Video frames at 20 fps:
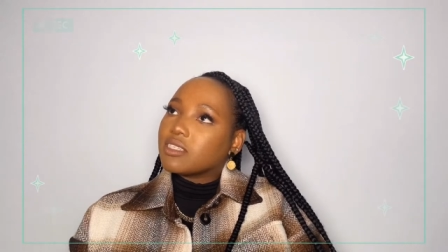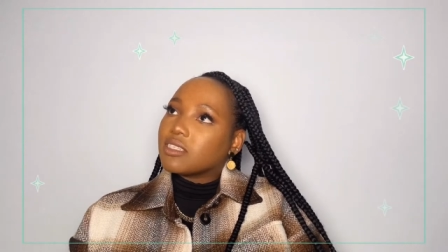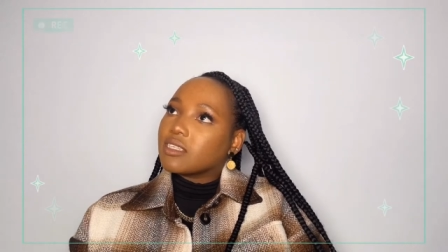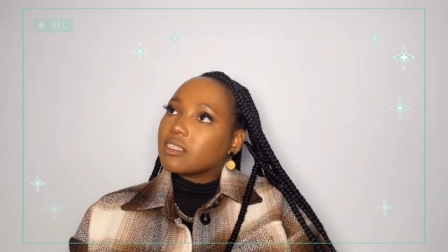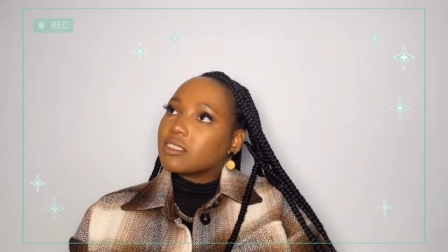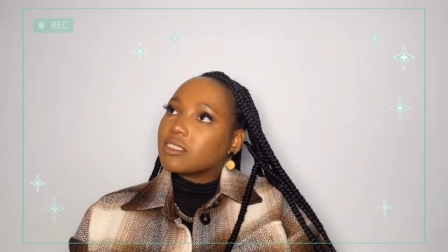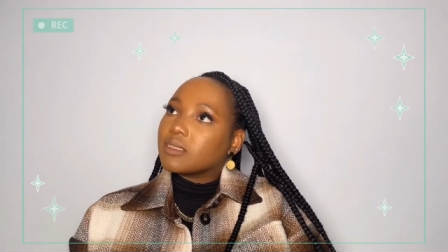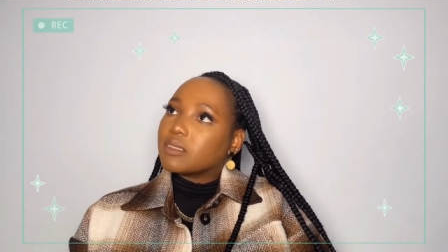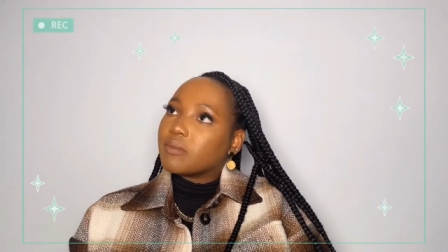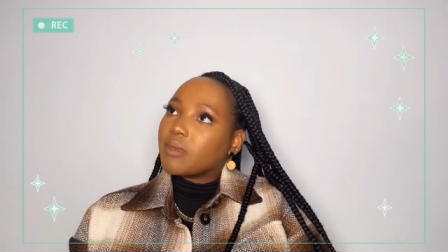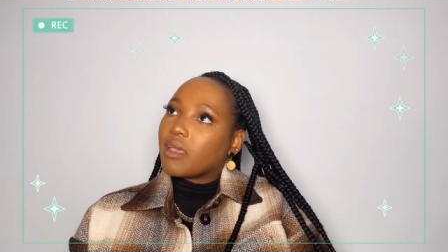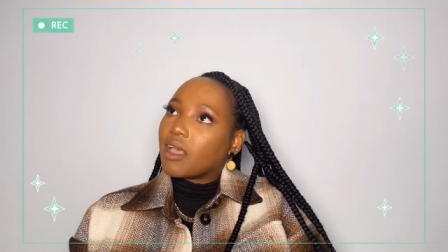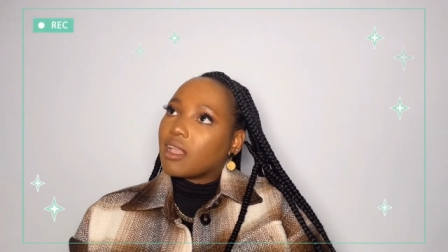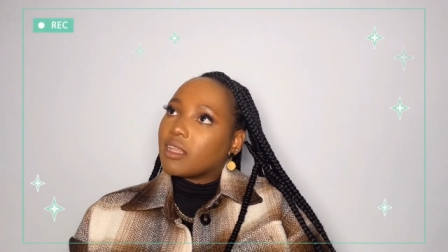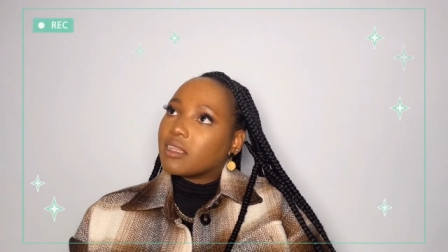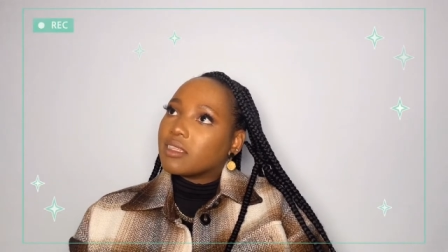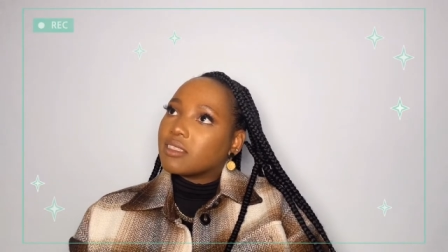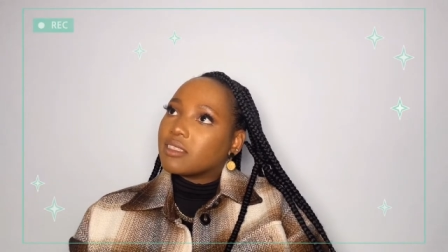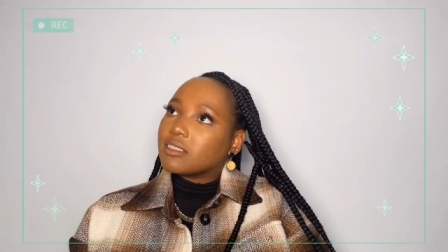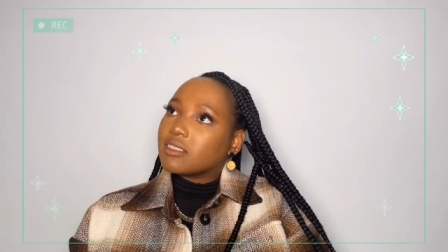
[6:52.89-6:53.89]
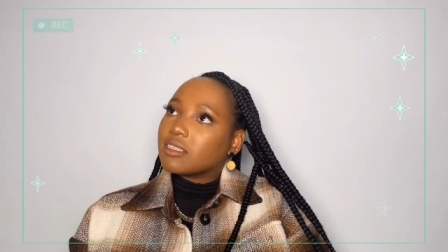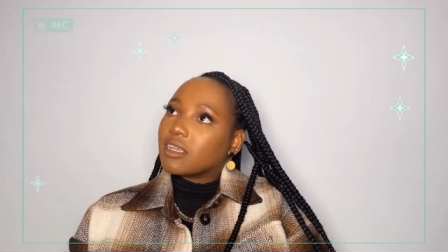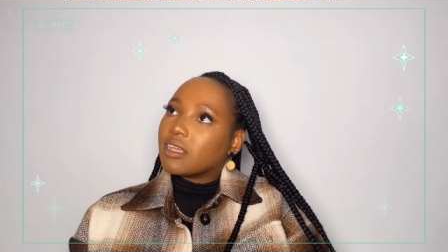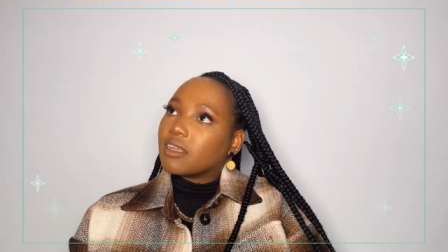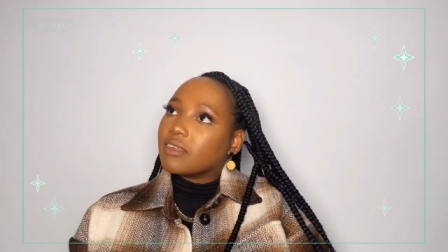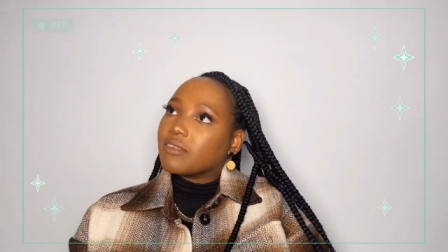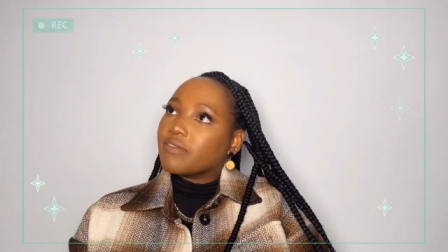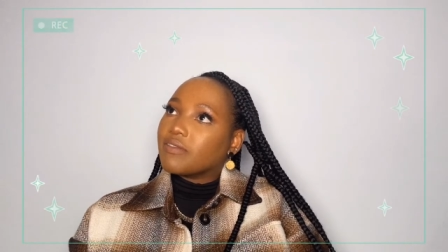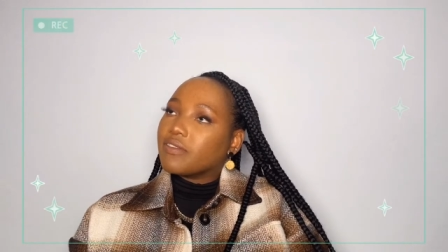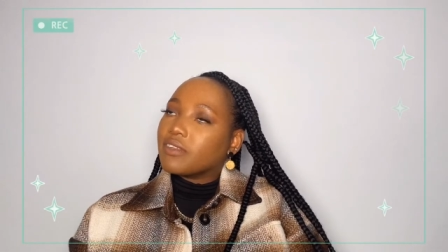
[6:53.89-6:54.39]
smells
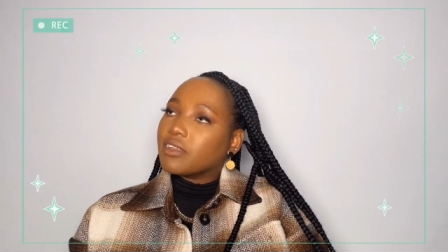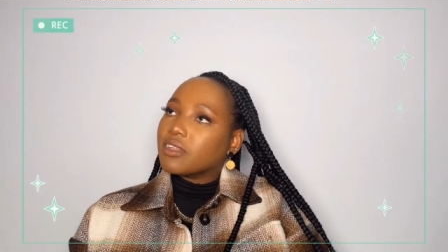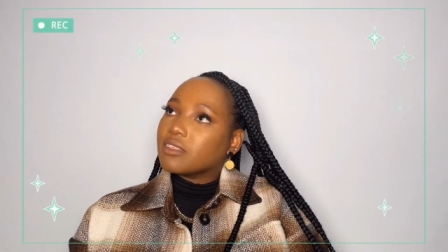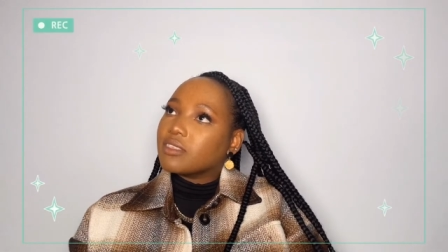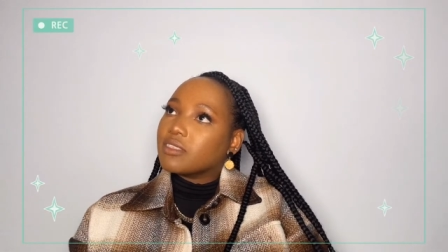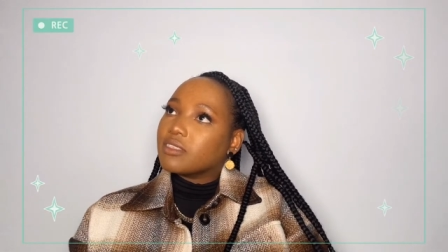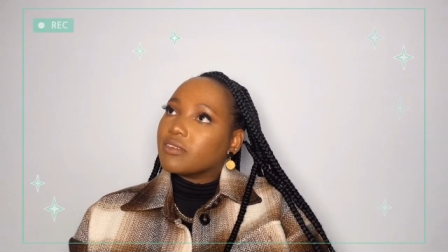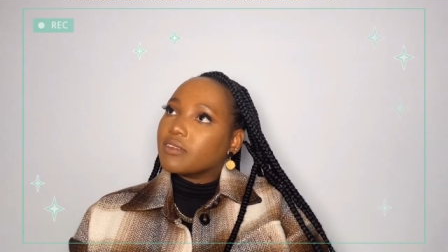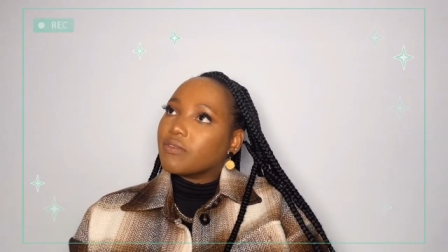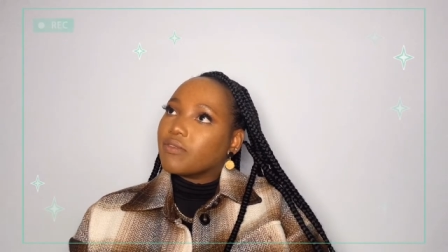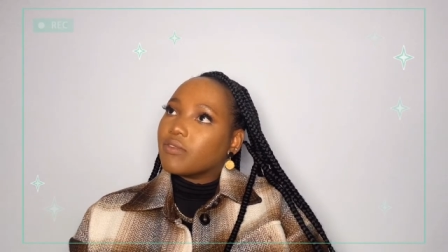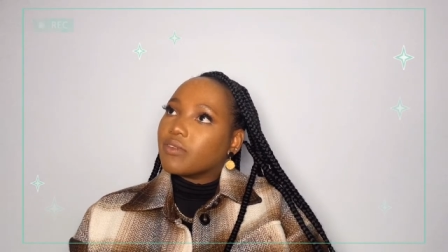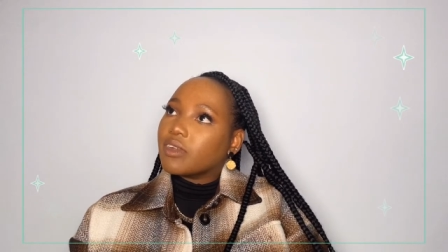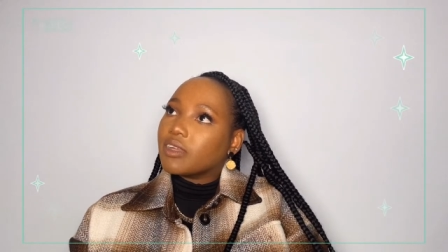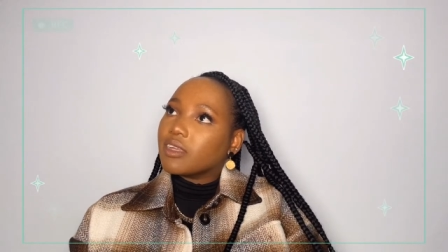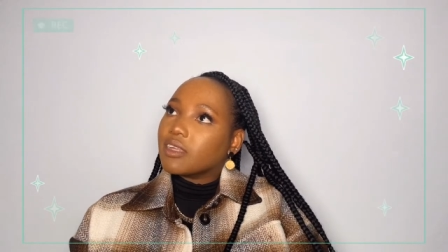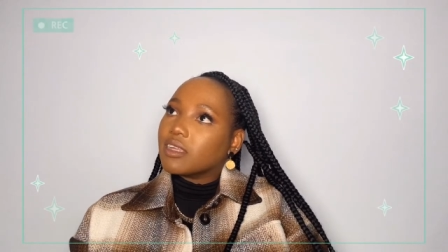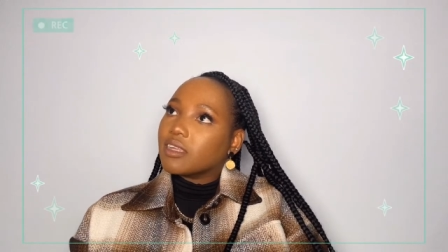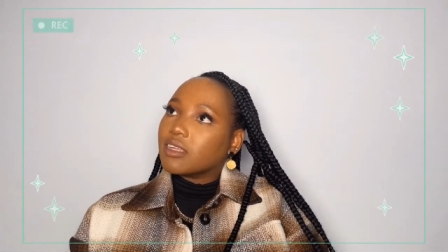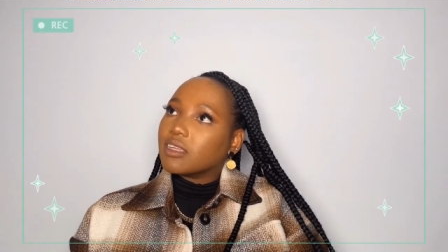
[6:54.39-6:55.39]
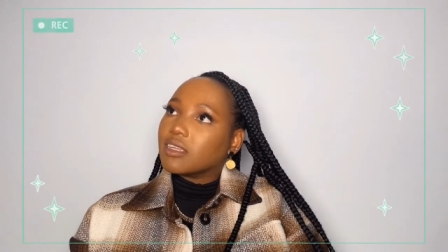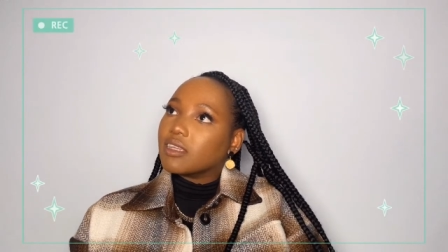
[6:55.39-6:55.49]
and feels different.